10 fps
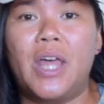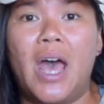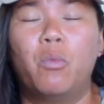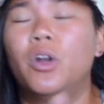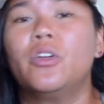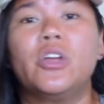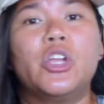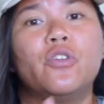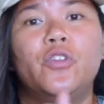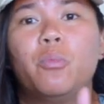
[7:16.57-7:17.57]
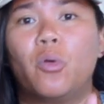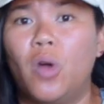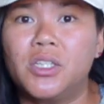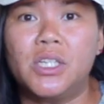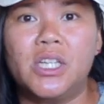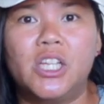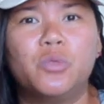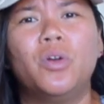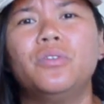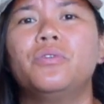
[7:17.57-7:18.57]
what are their interview processes,
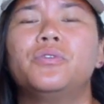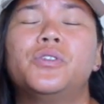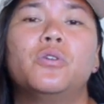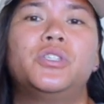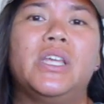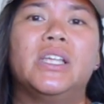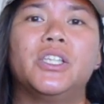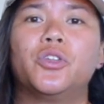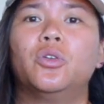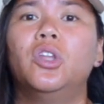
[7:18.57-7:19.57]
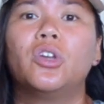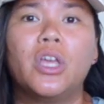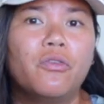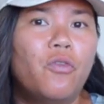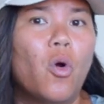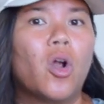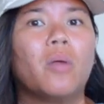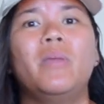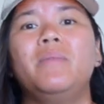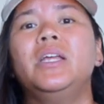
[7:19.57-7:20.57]
what are those things that they're looking for,
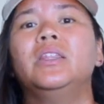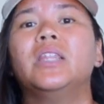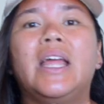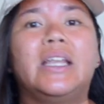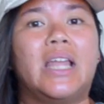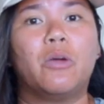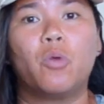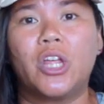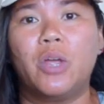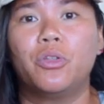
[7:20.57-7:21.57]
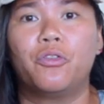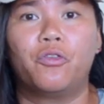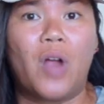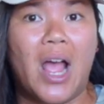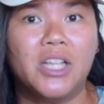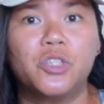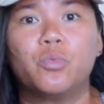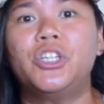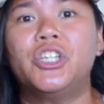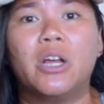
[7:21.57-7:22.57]
maybe light networking with friends,
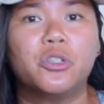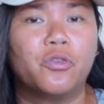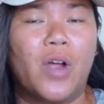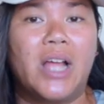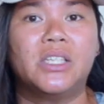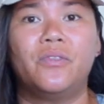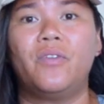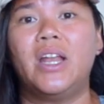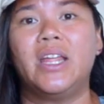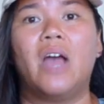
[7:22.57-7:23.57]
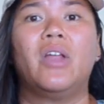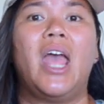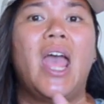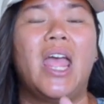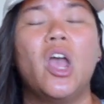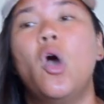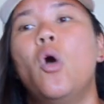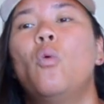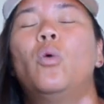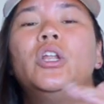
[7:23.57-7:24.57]
reaching out to friends and finding out, hey,
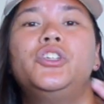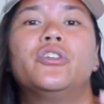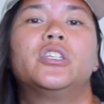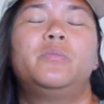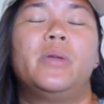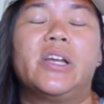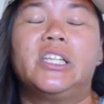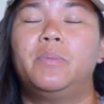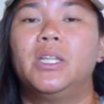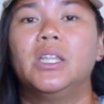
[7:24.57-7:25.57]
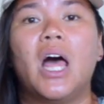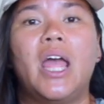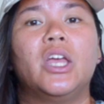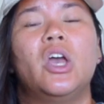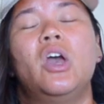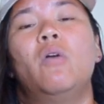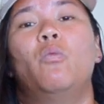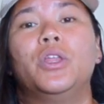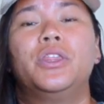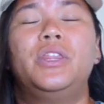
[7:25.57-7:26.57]
what has your experience been like
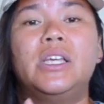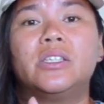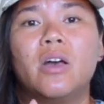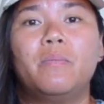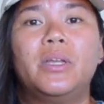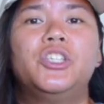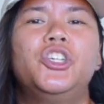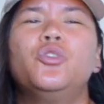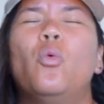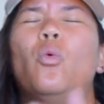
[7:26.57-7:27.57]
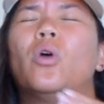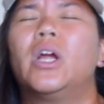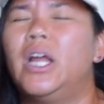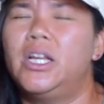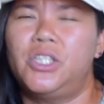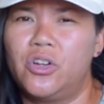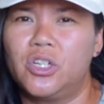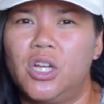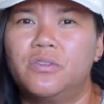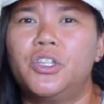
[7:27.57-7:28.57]
with these companies? Just organizing
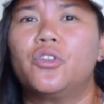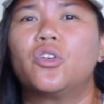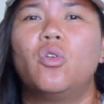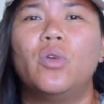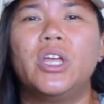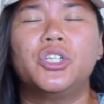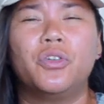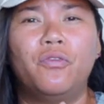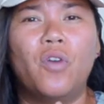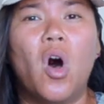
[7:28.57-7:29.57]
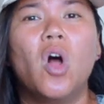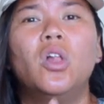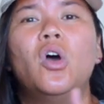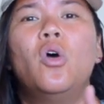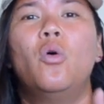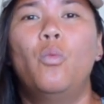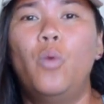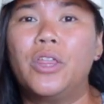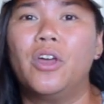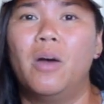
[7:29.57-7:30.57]
yourself so that you're going into fall
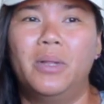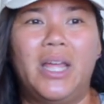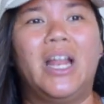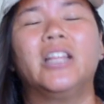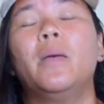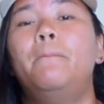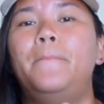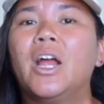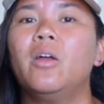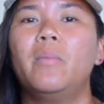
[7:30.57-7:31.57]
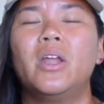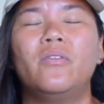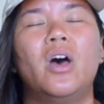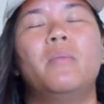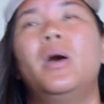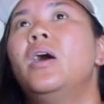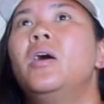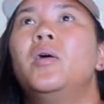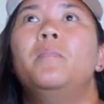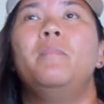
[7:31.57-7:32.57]
with a plan. At the bare minimum,
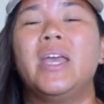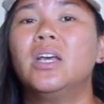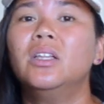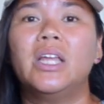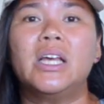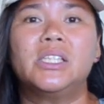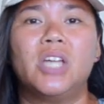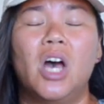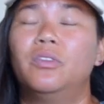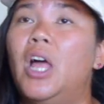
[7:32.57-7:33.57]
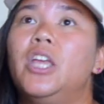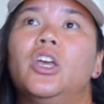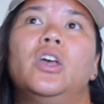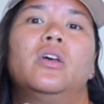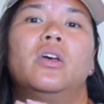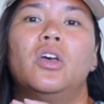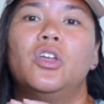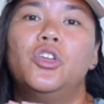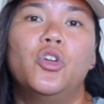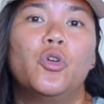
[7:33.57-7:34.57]
make a list of
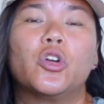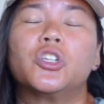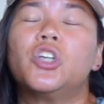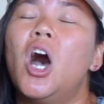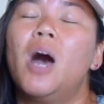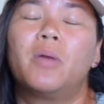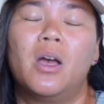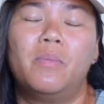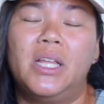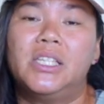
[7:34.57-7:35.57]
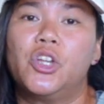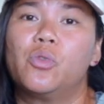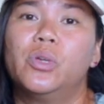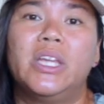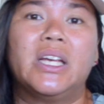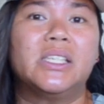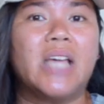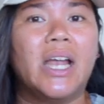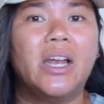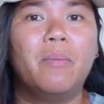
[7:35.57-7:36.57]
your top companies that you're really
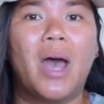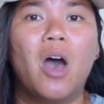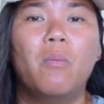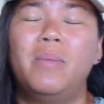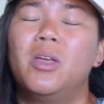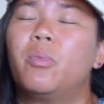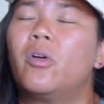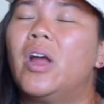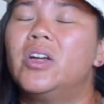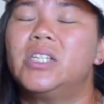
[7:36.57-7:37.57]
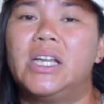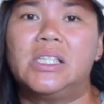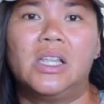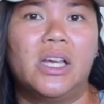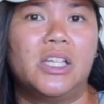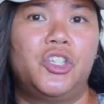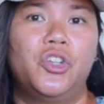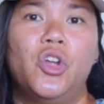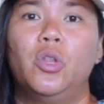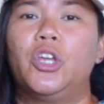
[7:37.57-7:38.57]
excited about, maybe a prioritized list,
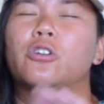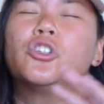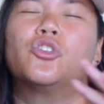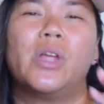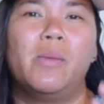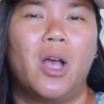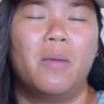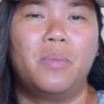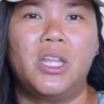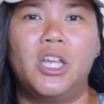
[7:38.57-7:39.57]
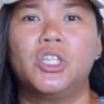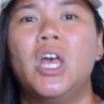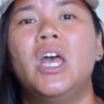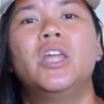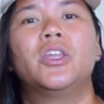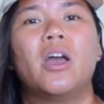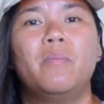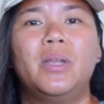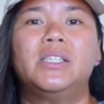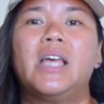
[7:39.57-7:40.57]
like your dream companies, the
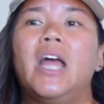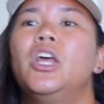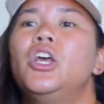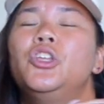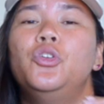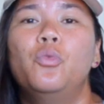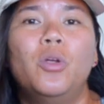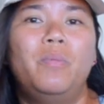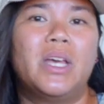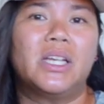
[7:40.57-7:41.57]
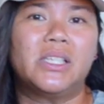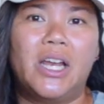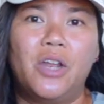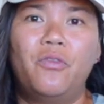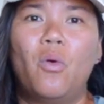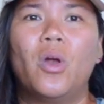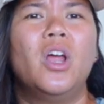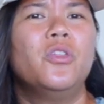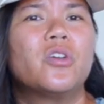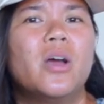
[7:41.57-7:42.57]
companies that you would be excited for, and
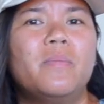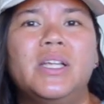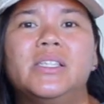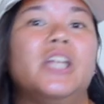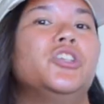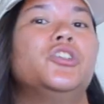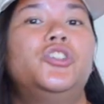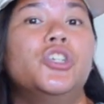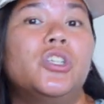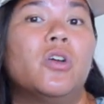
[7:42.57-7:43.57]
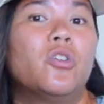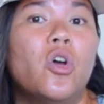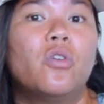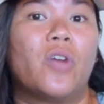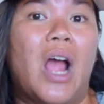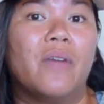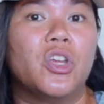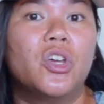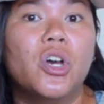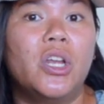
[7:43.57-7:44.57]
other companies that just are known for
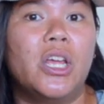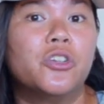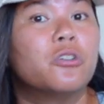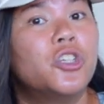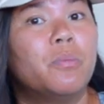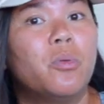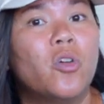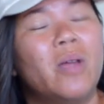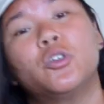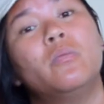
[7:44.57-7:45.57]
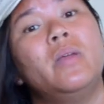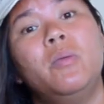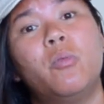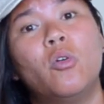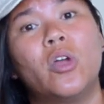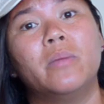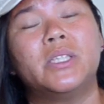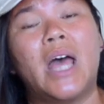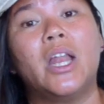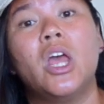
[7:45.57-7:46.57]
having good internship programs, or maybe programs
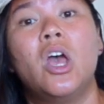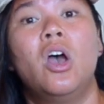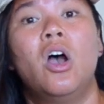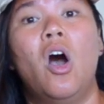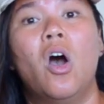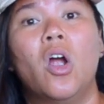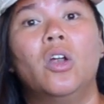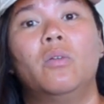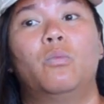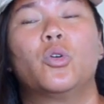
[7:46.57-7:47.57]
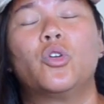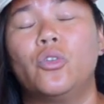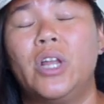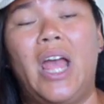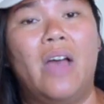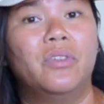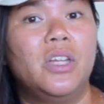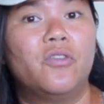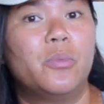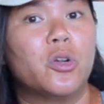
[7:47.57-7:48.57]
that are recruiting
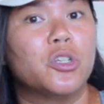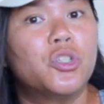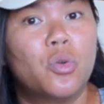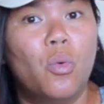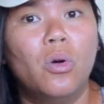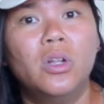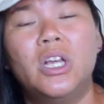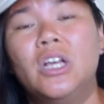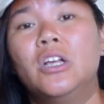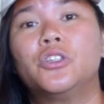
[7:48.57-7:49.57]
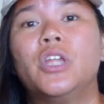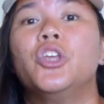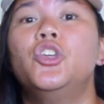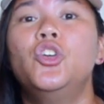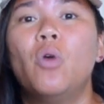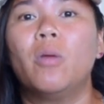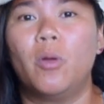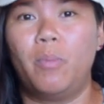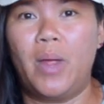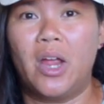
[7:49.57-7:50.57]
heavily from your school, so that you are
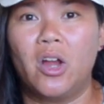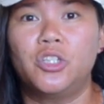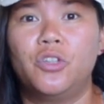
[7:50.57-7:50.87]
prepared to